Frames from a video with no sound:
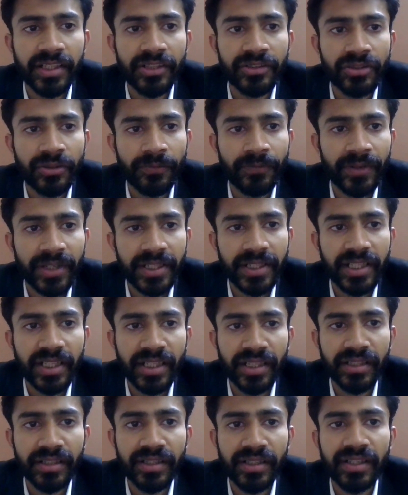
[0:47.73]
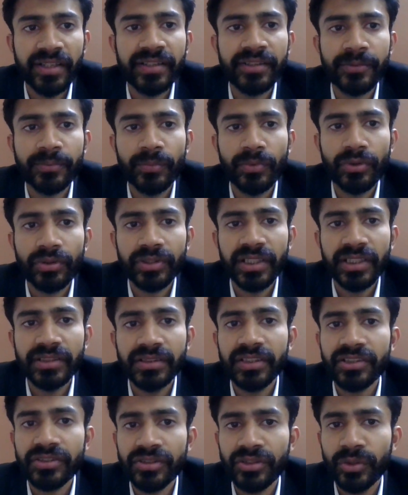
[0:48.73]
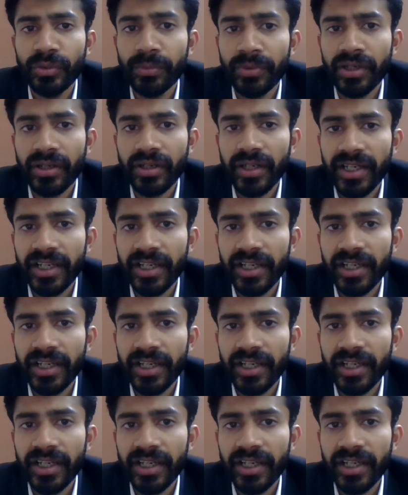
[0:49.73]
age of 18 needs more than just human